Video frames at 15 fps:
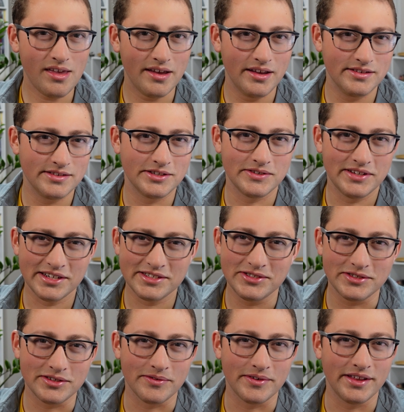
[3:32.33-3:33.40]
And so texture
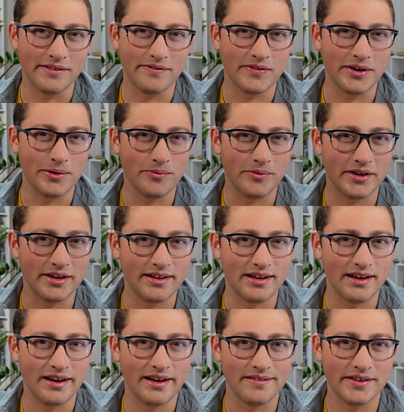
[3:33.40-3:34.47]
is a really fun one.
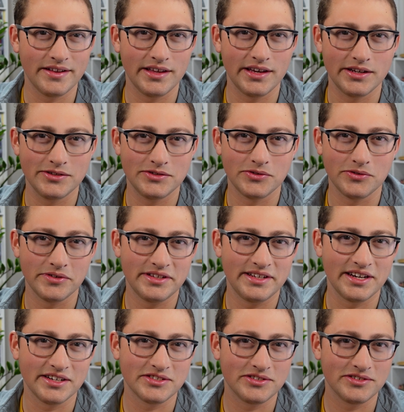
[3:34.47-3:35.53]
I really enjoy
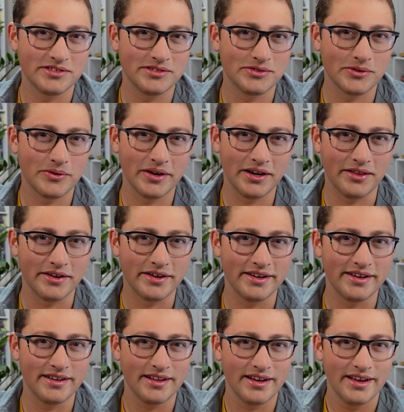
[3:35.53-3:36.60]
textures quite a
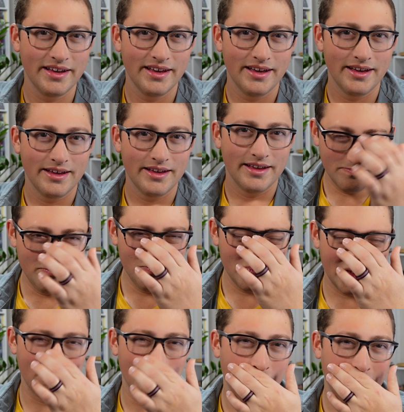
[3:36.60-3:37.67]
lot.
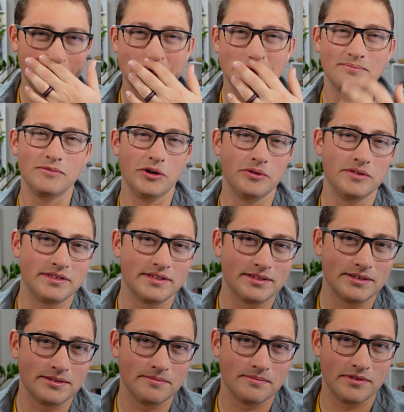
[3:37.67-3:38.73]
You might
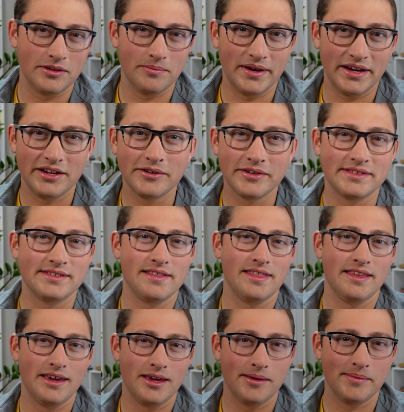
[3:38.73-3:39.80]
notice a
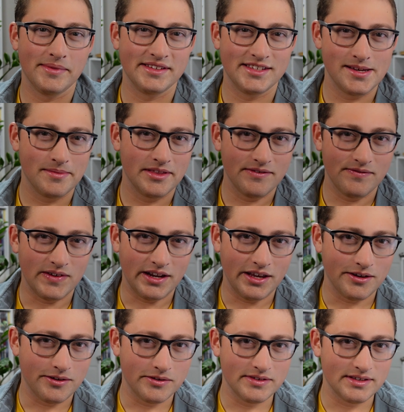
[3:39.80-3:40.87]
theme in some of the
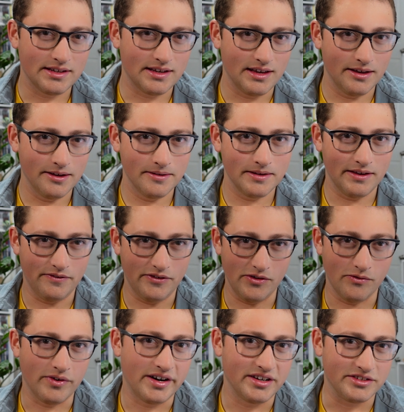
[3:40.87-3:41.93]
videos if
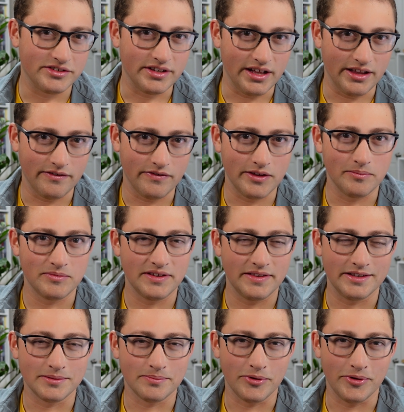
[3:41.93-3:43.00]
you've watched all of them to
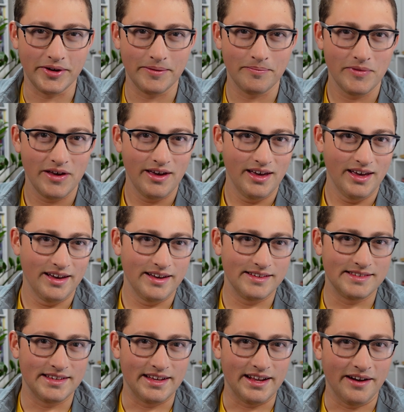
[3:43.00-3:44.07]
this point,
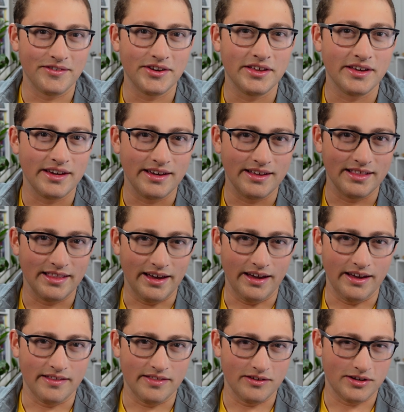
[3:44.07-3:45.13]
is that I really
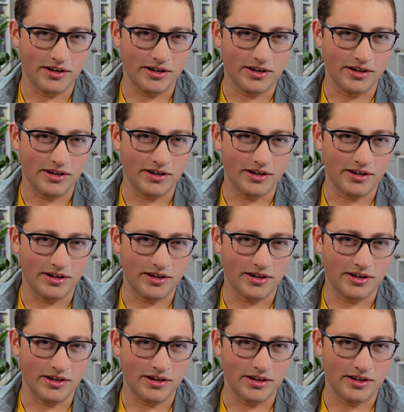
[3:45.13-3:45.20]
like the